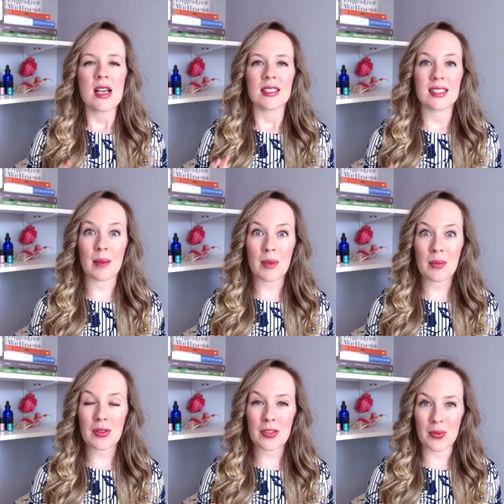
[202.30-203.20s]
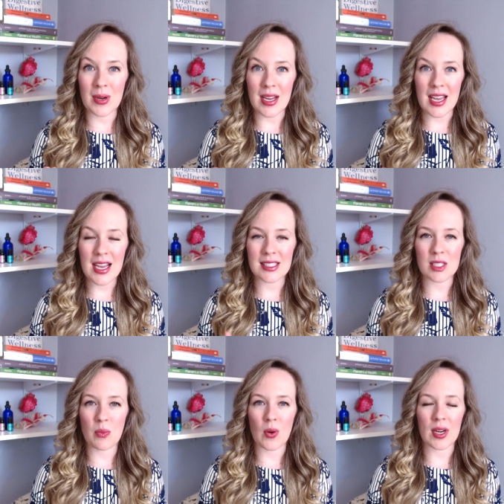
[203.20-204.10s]
Step number three in
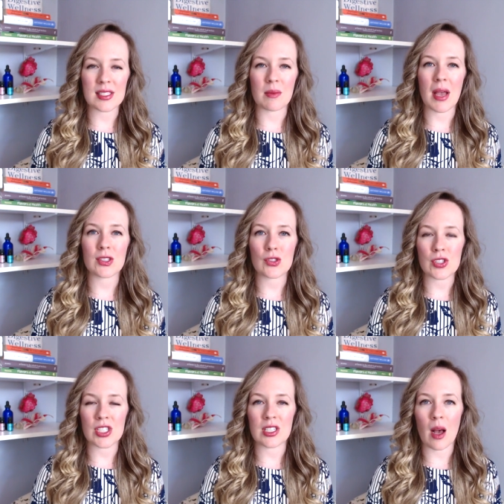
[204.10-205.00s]
supporting some estrogen